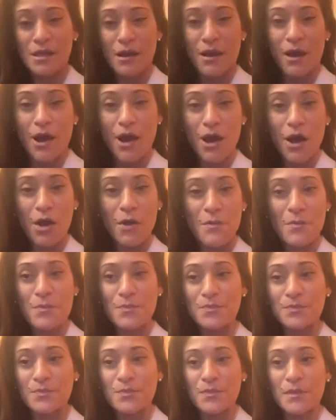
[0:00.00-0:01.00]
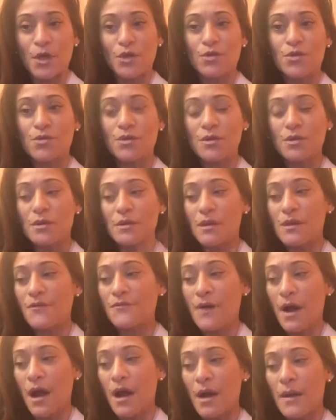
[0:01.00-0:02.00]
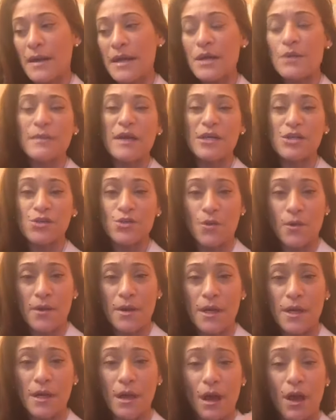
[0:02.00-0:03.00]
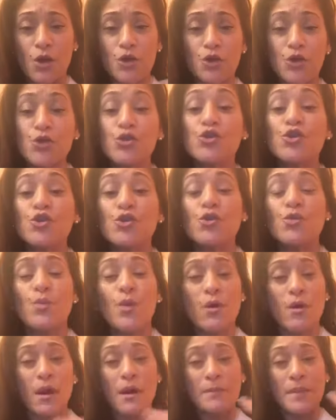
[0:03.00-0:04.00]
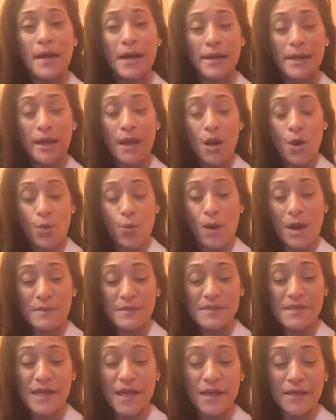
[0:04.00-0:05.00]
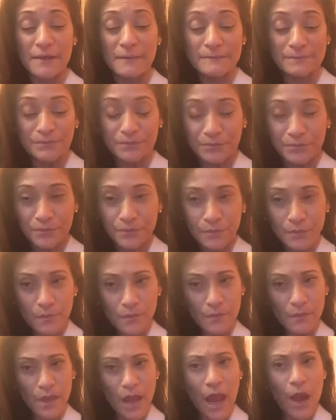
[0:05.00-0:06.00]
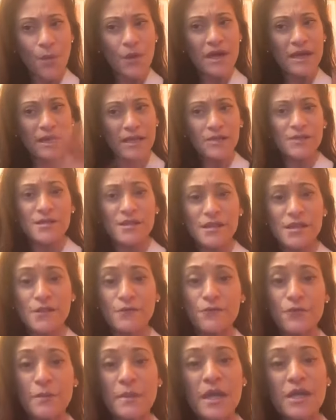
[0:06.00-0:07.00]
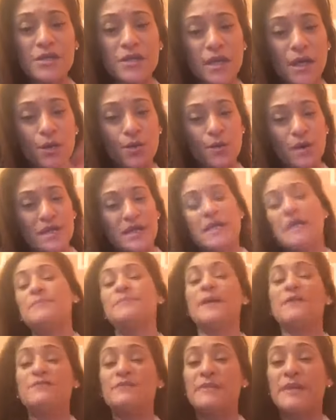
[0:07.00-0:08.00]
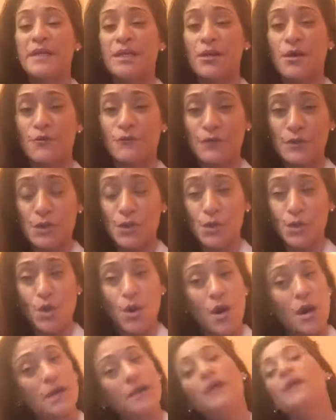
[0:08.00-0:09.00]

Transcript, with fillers: Um, you can uh, hear my story on YouTube or on my website. I want to get to this information. I don't want to keep everybody on for too long.